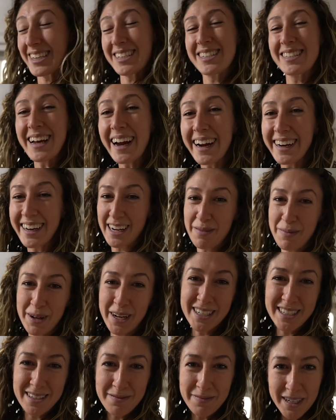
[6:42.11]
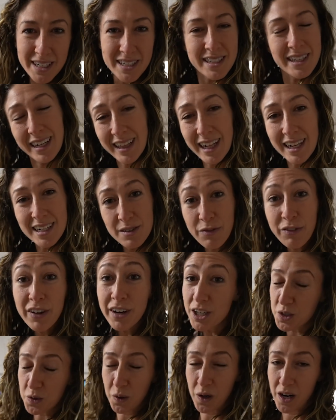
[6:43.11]
exciting because it means like that's
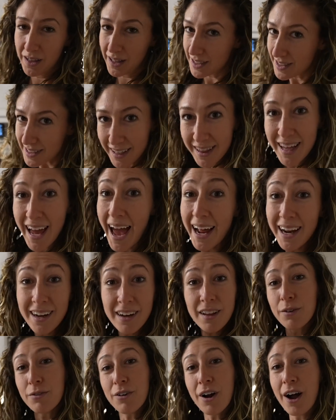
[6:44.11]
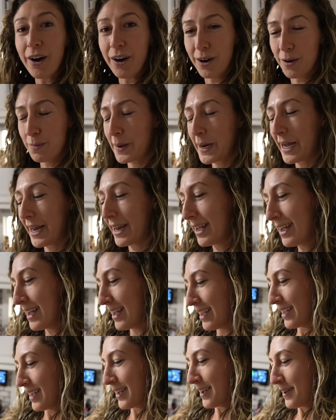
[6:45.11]
finish work. That's like the end of the road, but
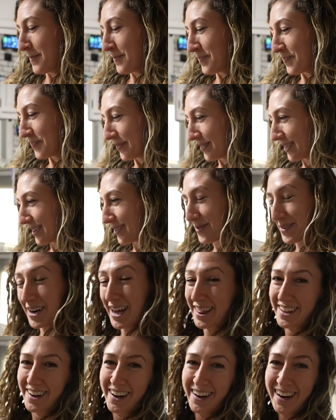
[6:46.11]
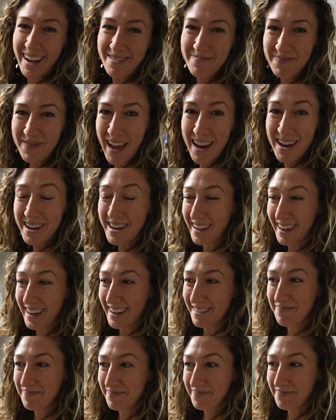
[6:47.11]
we're not there yet. And
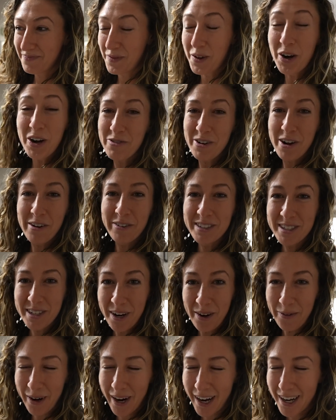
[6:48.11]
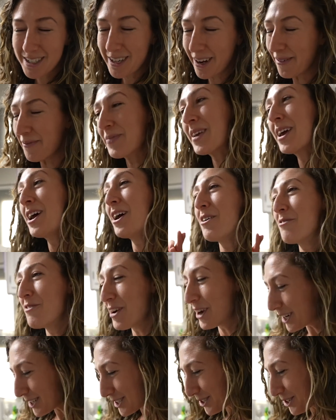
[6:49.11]
uh, we don't even know if it's gonna work. So
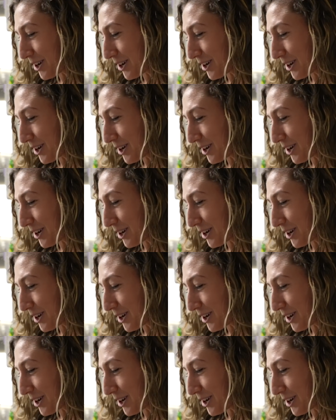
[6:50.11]
fingers